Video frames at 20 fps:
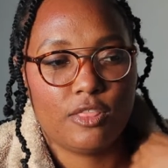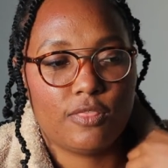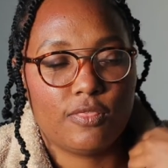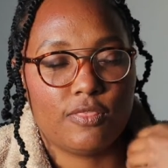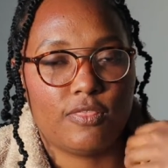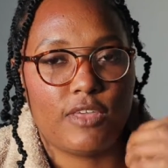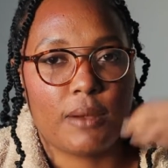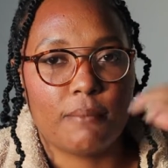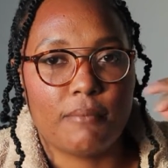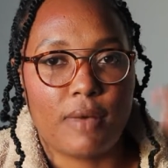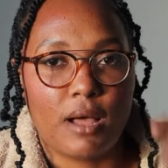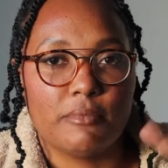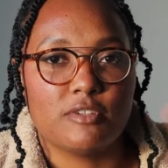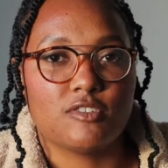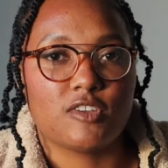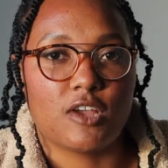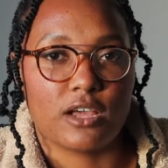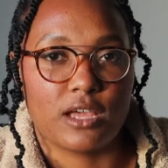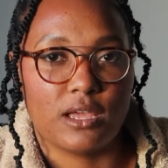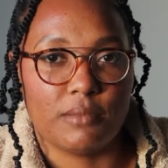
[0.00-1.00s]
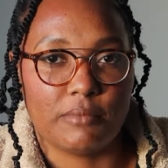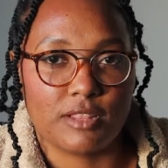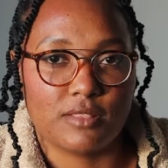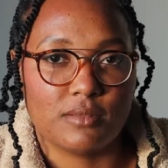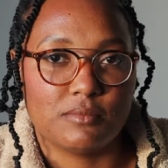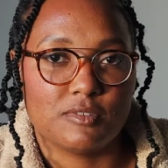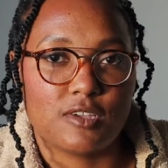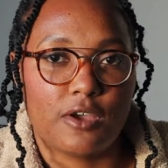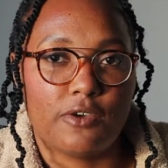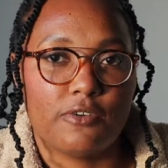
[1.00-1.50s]
their mom is talking about
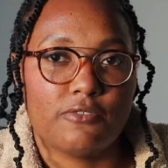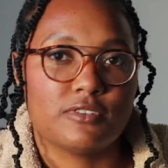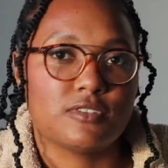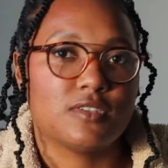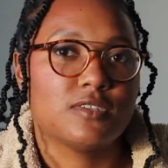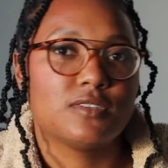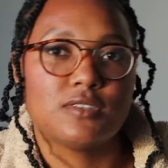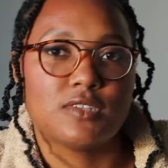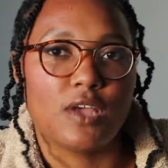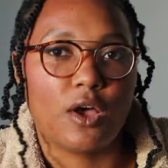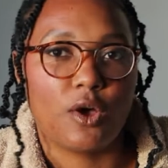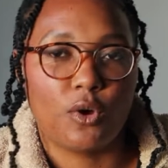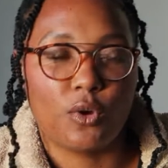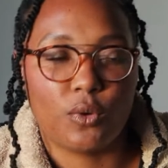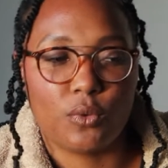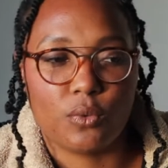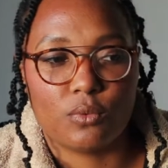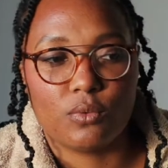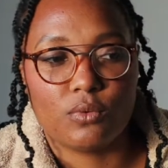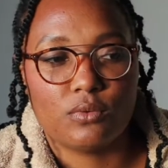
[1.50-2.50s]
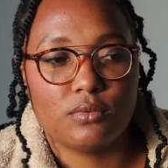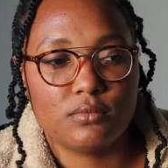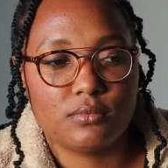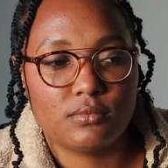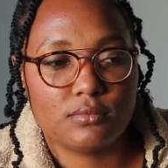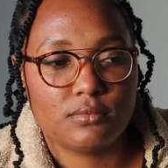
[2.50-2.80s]
themselves. So